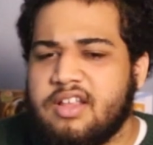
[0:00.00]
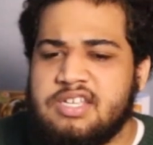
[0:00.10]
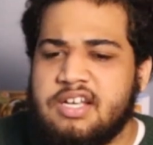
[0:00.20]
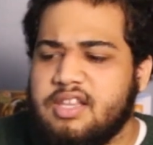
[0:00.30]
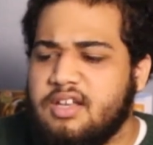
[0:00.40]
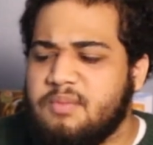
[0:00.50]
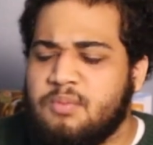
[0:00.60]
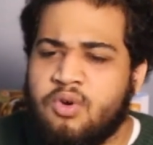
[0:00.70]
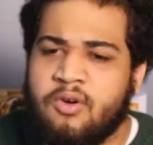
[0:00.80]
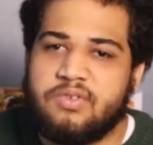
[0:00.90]
to tell a little bit
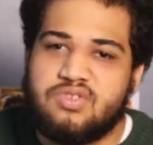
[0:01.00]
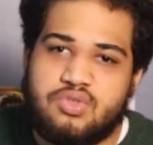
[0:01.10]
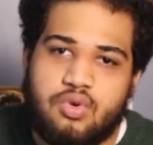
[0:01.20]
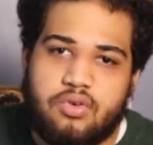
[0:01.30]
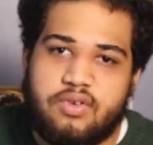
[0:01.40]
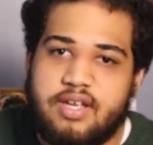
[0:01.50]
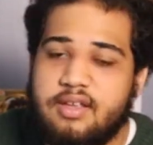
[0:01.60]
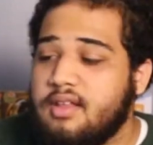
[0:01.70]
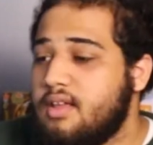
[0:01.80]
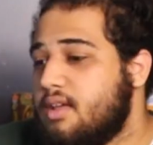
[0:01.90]
more of a story,
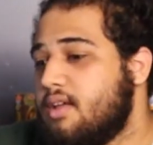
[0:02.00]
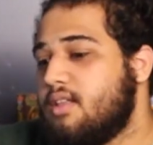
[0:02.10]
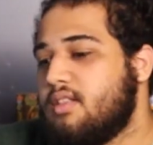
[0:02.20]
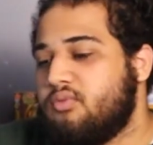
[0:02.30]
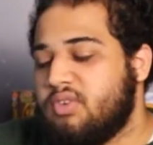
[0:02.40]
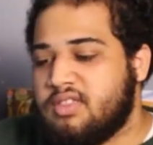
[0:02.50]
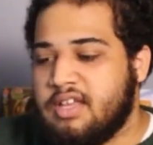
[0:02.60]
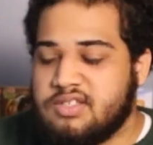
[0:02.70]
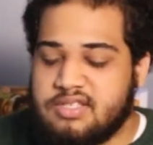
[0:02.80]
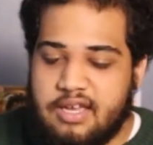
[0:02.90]
with
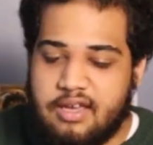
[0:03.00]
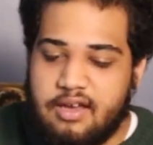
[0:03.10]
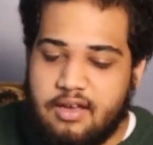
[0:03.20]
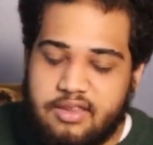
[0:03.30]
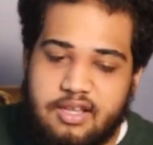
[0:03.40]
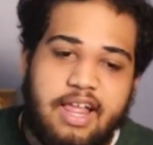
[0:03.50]
things like The